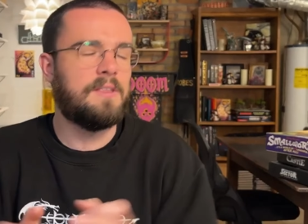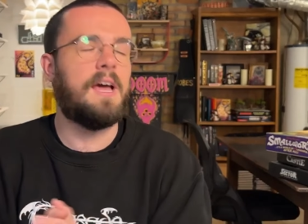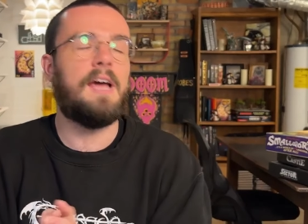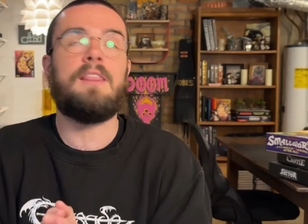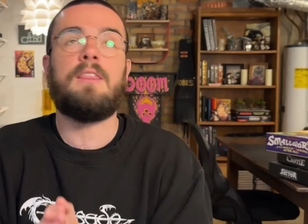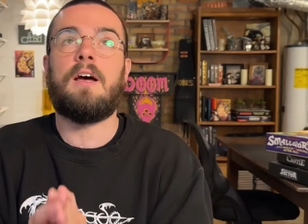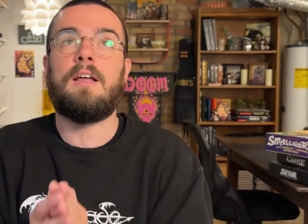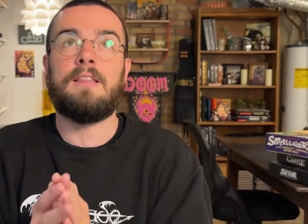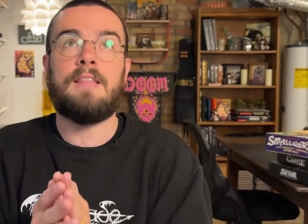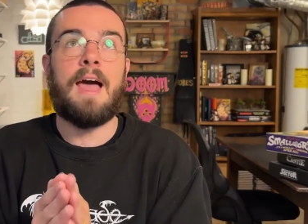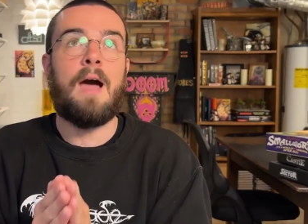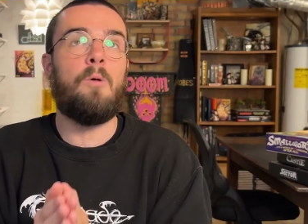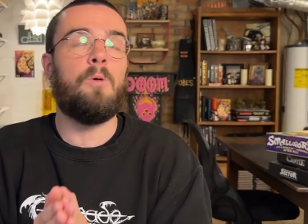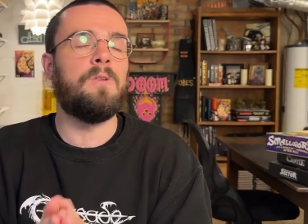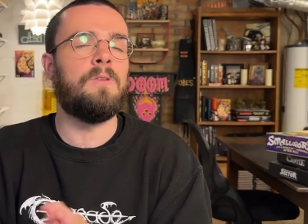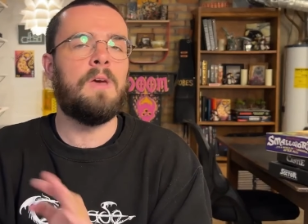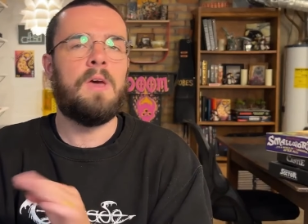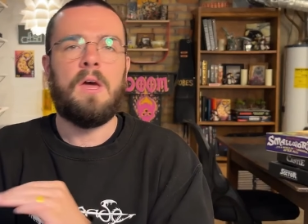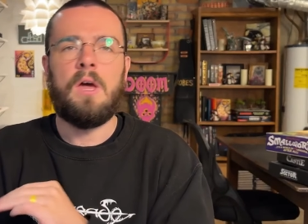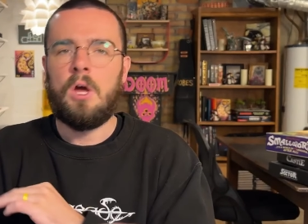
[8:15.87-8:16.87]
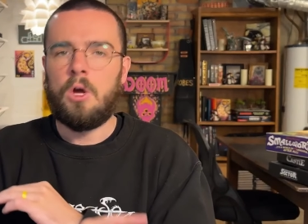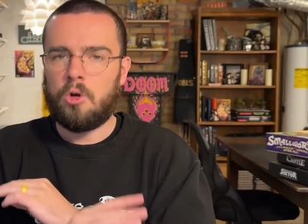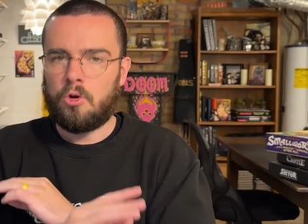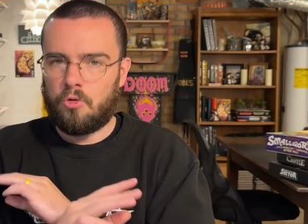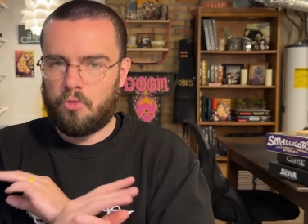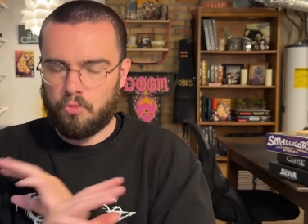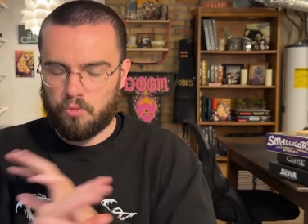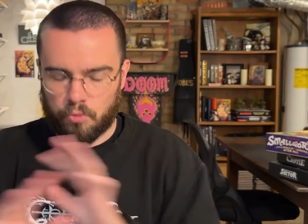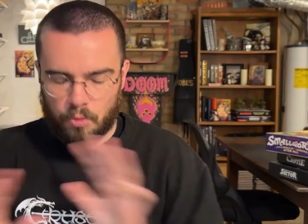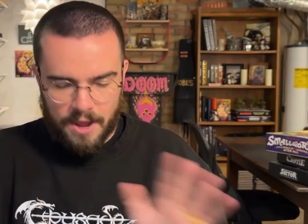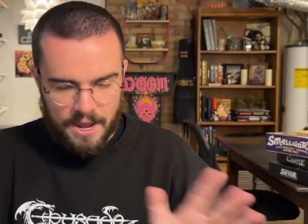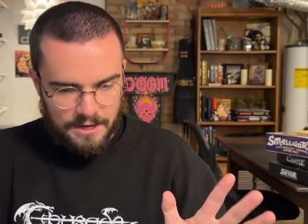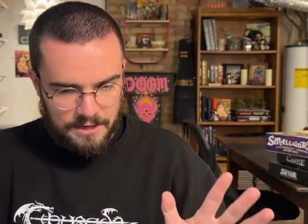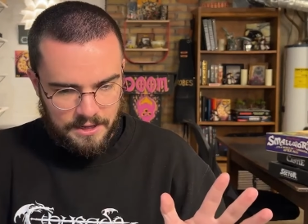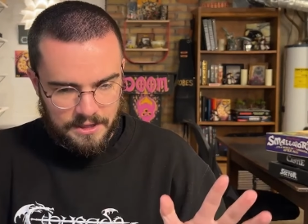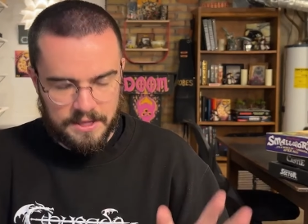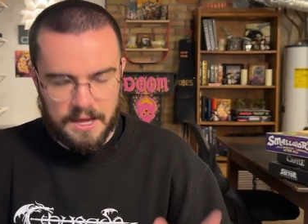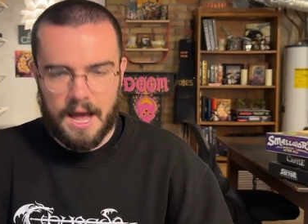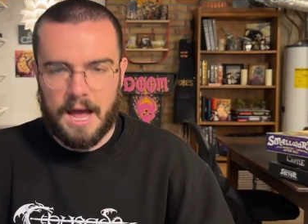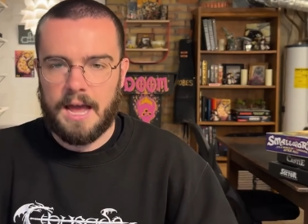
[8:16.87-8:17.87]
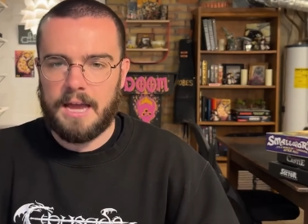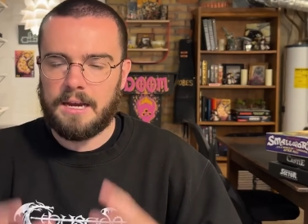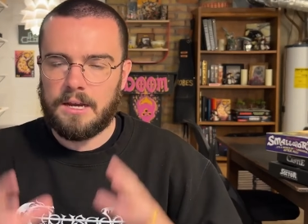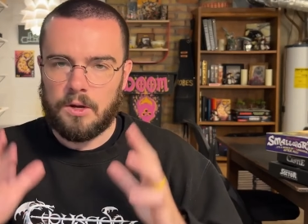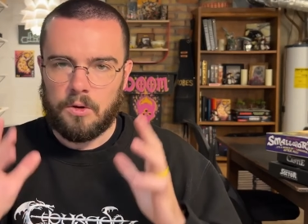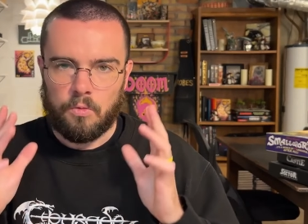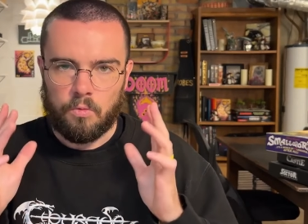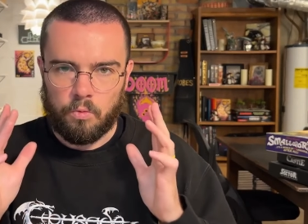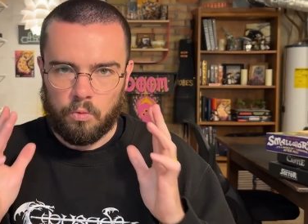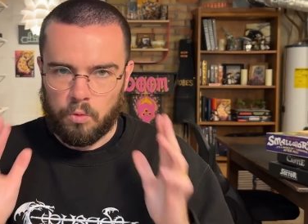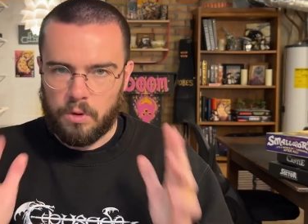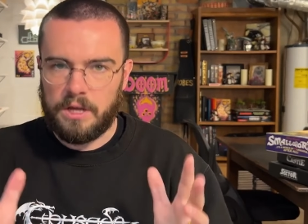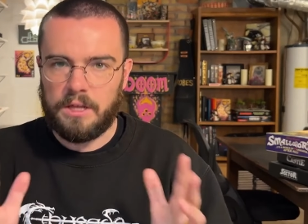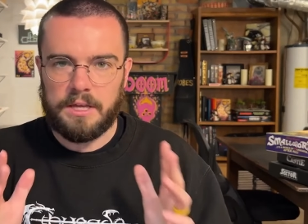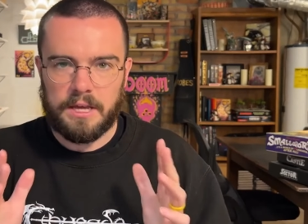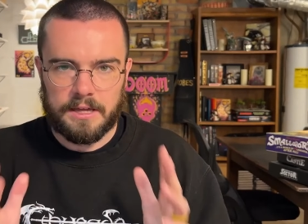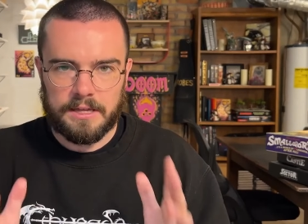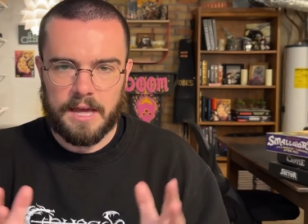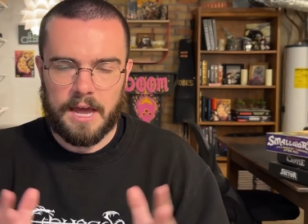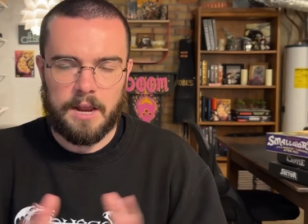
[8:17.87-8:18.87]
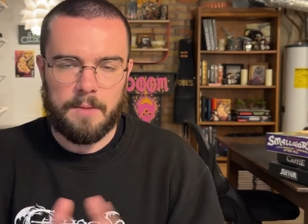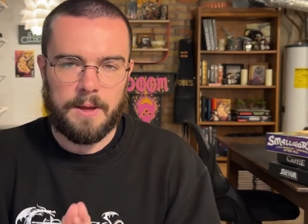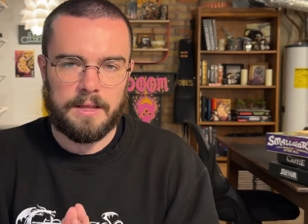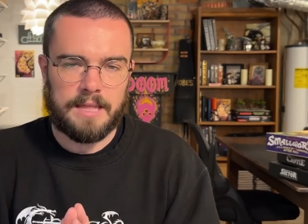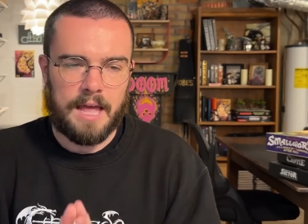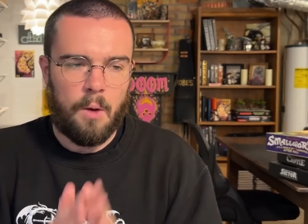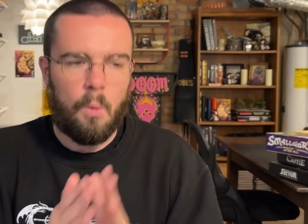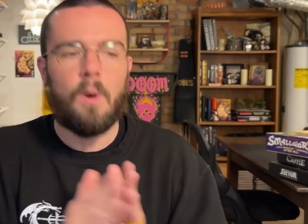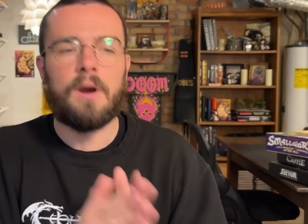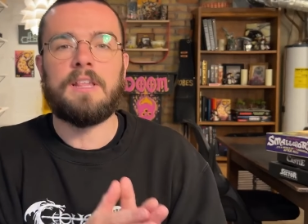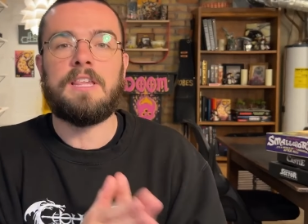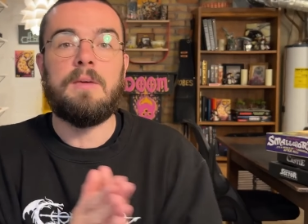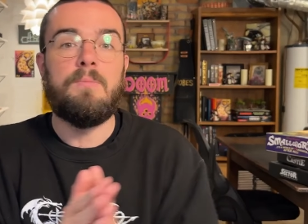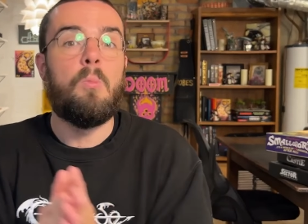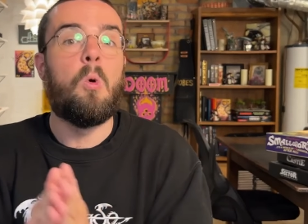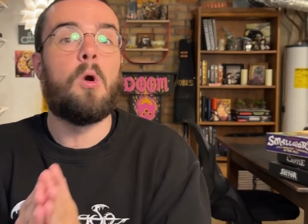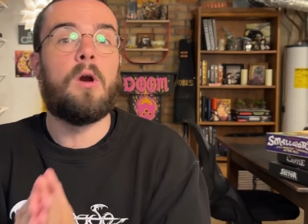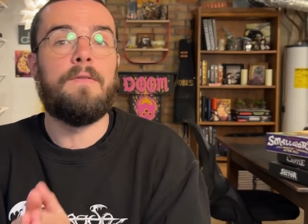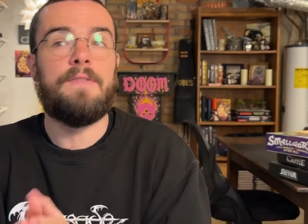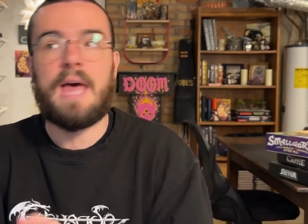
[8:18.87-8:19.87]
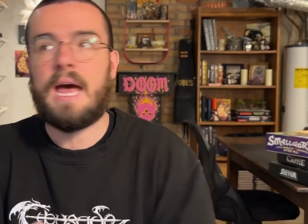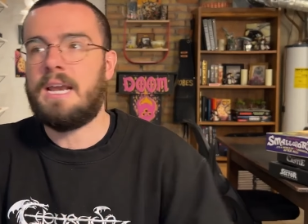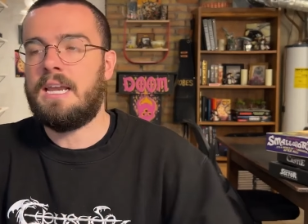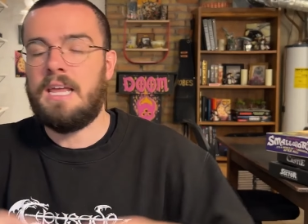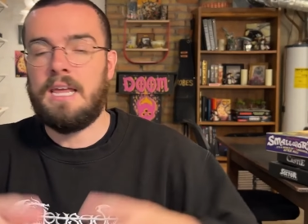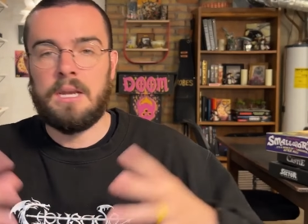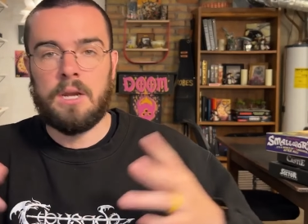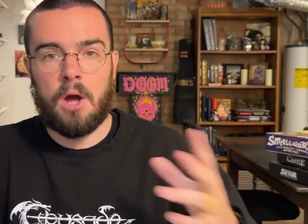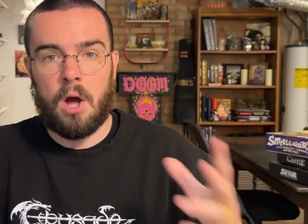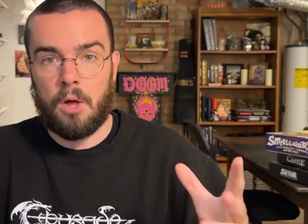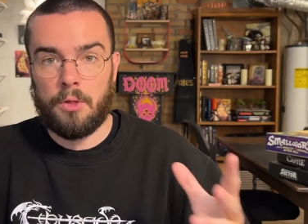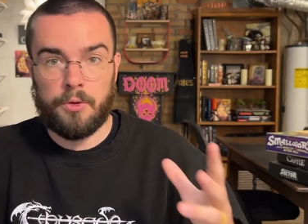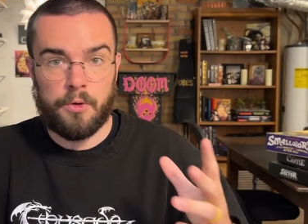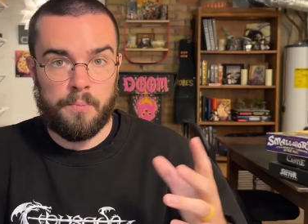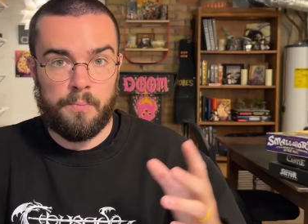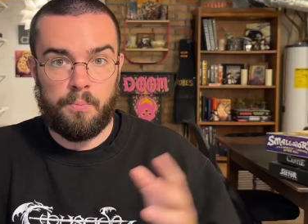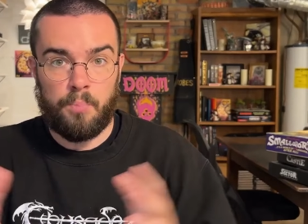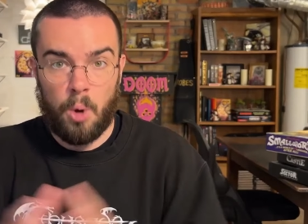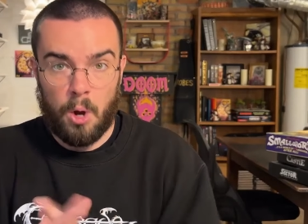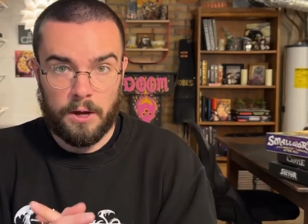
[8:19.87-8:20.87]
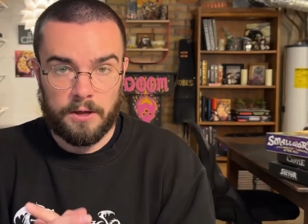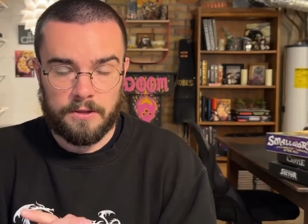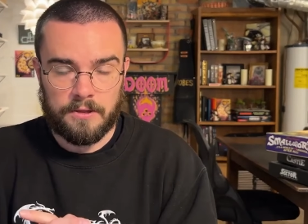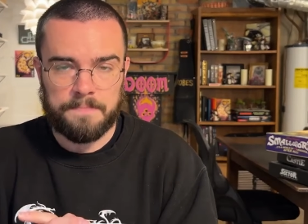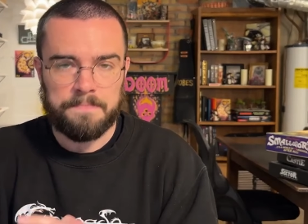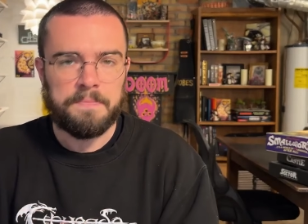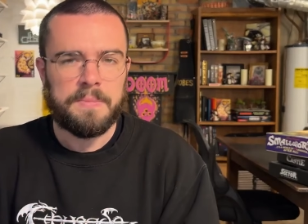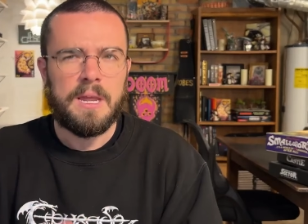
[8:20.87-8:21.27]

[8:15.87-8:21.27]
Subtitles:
I thought that was great design. Really excited about that. Want to see more of that in other books.